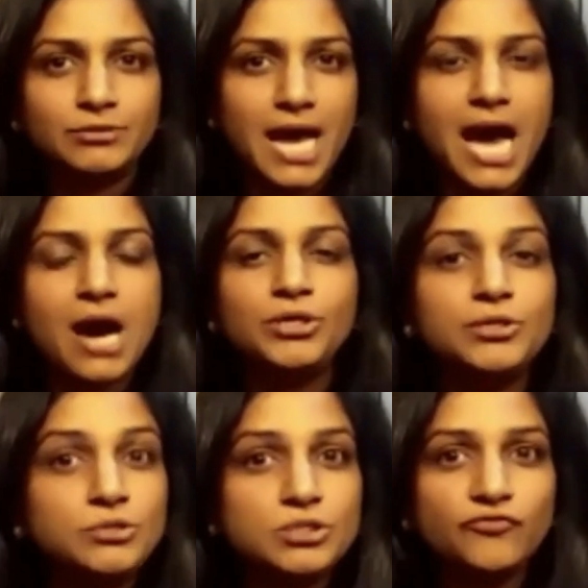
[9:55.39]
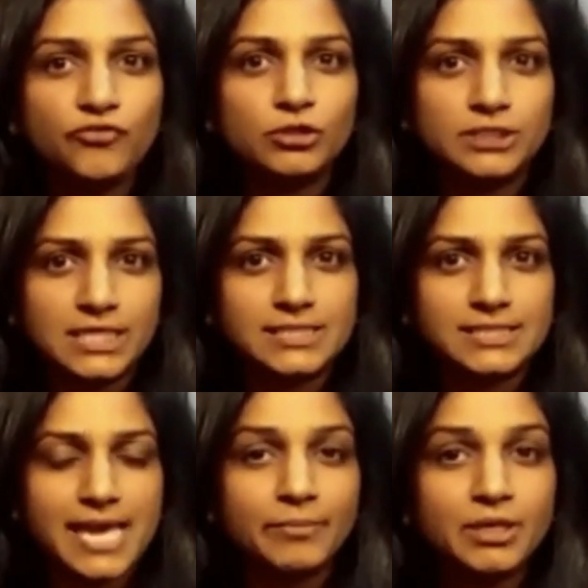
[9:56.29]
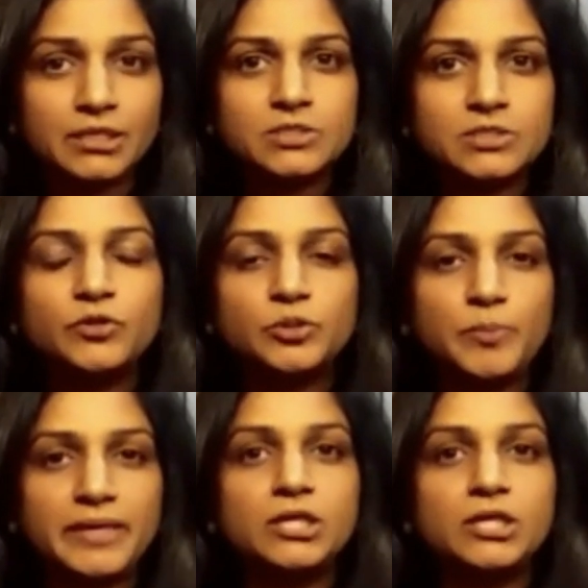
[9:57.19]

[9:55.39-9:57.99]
how useful these chemicals would be,